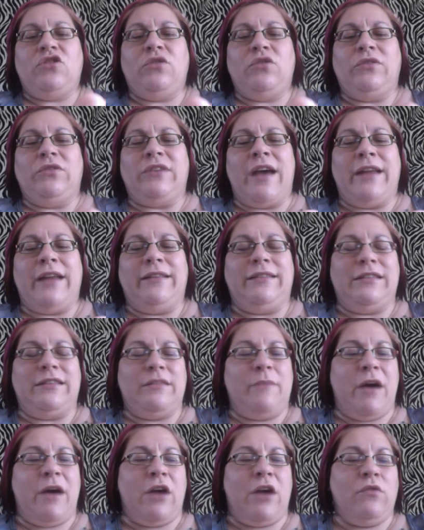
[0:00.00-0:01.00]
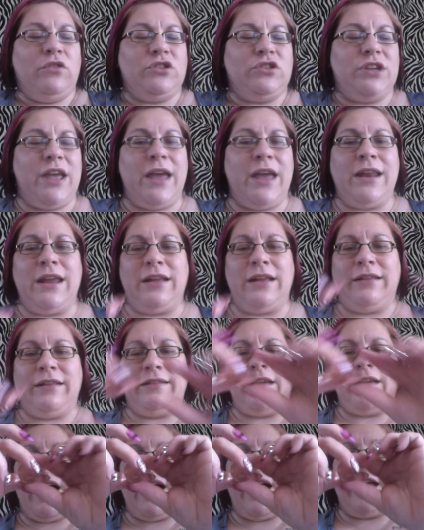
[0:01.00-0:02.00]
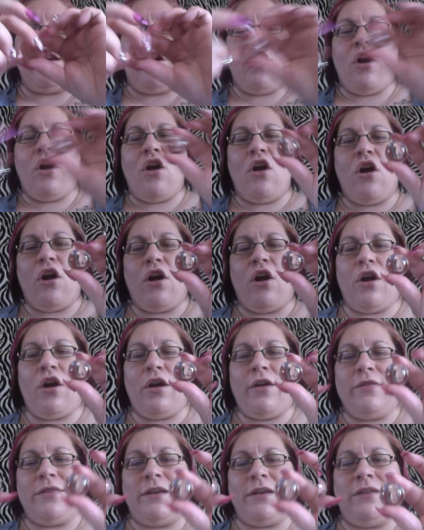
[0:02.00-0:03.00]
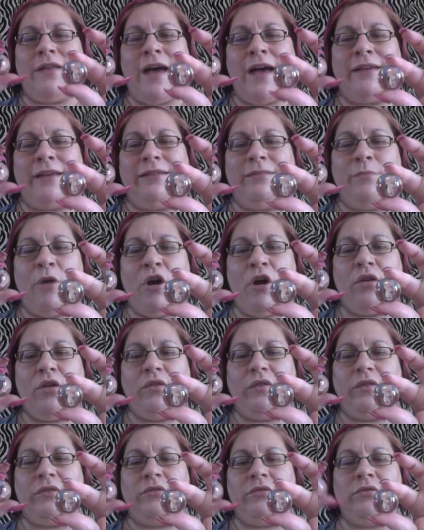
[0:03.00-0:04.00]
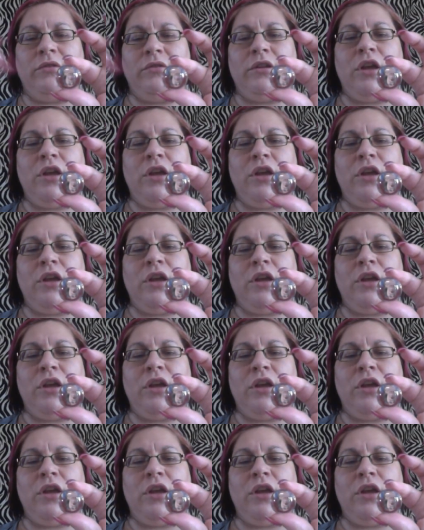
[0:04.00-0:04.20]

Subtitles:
sides to the pouch, and inside are the glass balls.